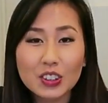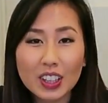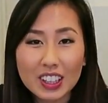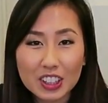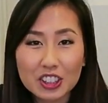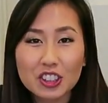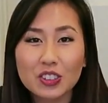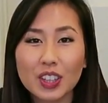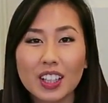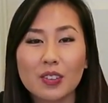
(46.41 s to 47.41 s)
get used
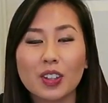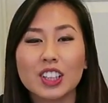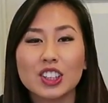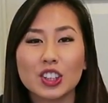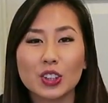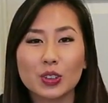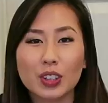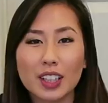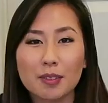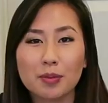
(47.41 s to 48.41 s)
to it and once
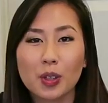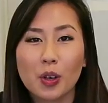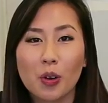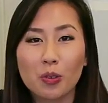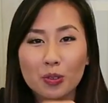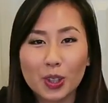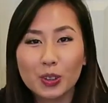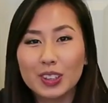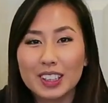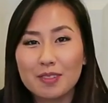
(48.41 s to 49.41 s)
you keep
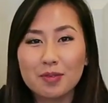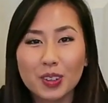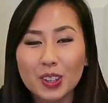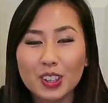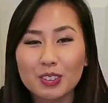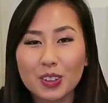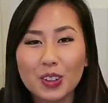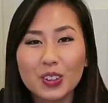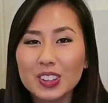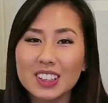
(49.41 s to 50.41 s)
rolling more
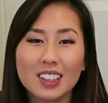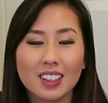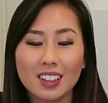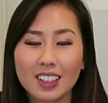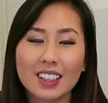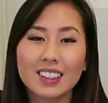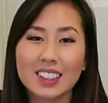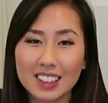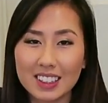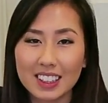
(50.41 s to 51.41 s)
rolls, it
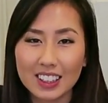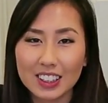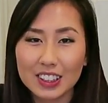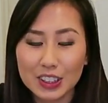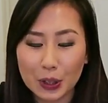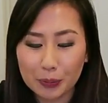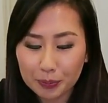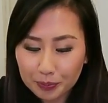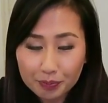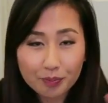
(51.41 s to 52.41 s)
gets easier. So
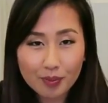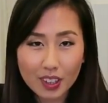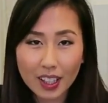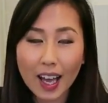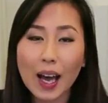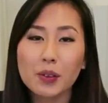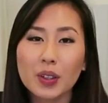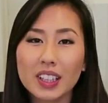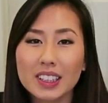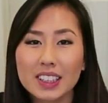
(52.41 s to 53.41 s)
I
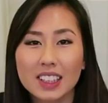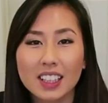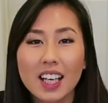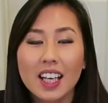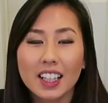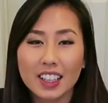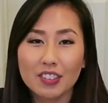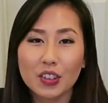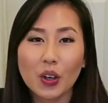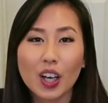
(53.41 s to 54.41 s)
wanted to
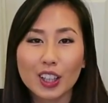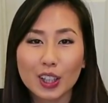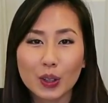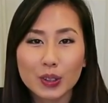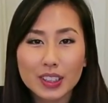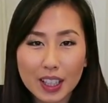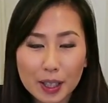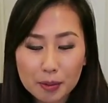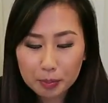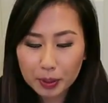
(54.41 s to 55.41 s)
give you all a close
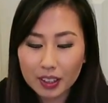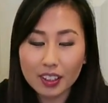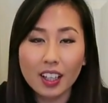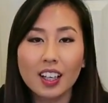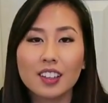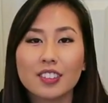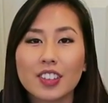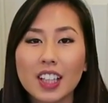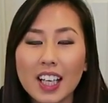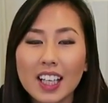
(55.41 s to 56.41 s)
up of
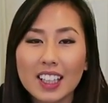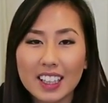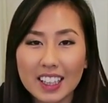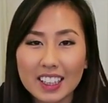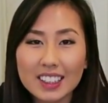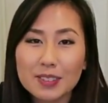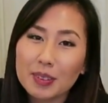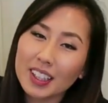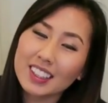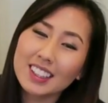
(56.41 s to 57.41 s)
this
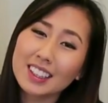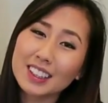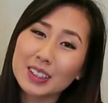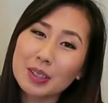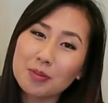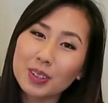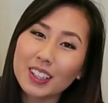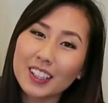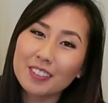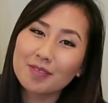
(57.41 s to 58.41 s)
because it looks so
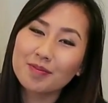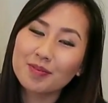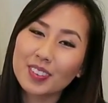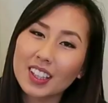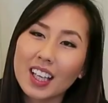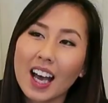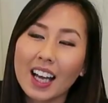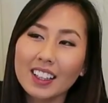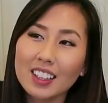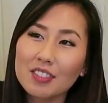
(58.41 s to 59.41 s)
pretty.
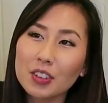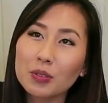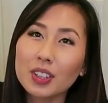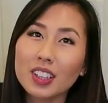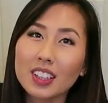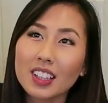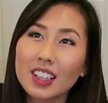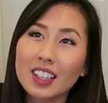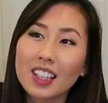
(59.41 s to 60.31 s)
I love it when